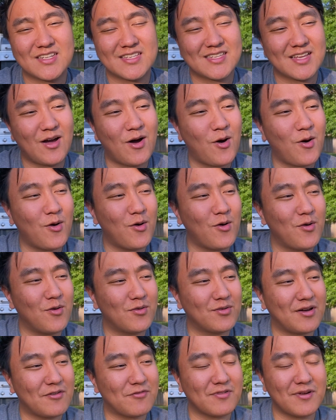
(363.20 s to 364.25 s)
It's a
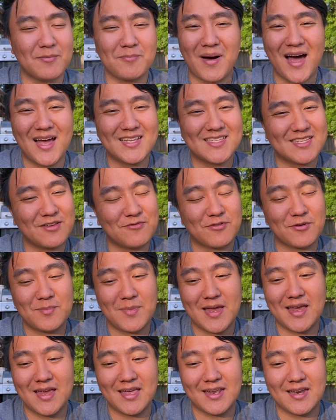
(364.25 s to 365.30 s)
whole different mindset for
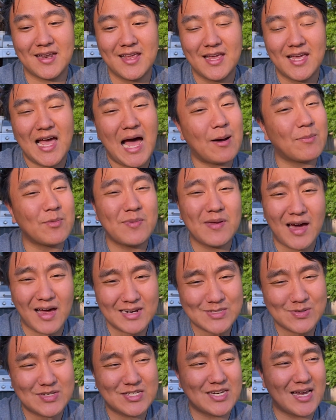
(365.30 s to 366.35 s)
me, and I'm gonna be
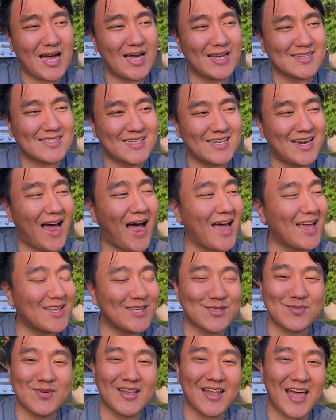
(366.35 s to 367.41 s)
honest with you guys. You know, I
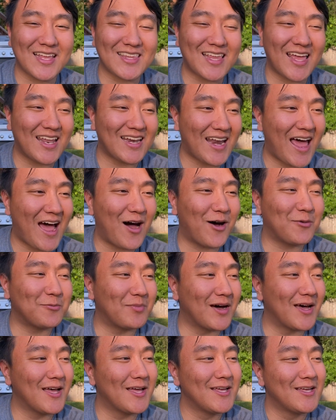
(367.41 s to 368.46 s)
used to be like that now,
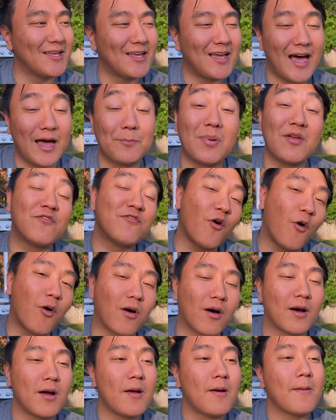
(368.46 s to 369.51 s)
but
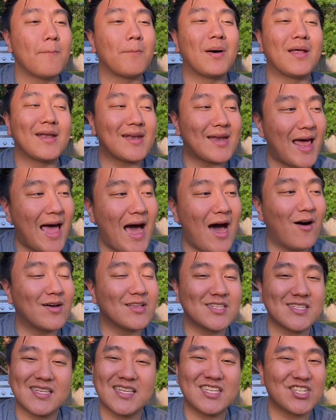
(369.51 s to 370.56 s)
before, but now
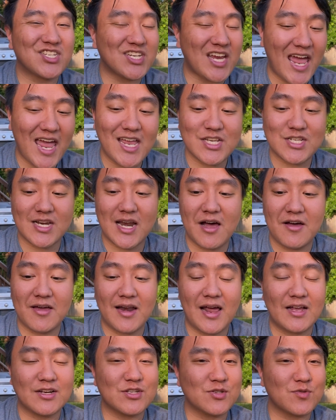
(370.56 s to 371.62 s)
it's changed now,
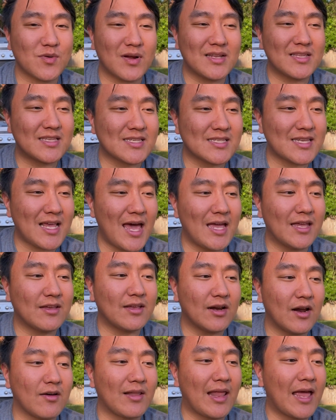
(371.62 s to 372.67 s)
and I just wanted to say,
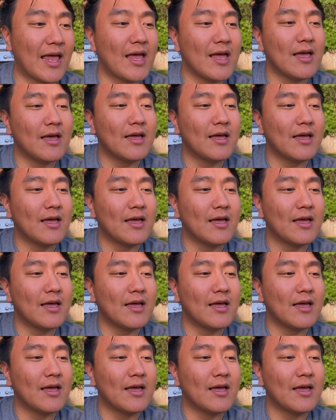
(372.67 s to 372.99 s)
you know, like,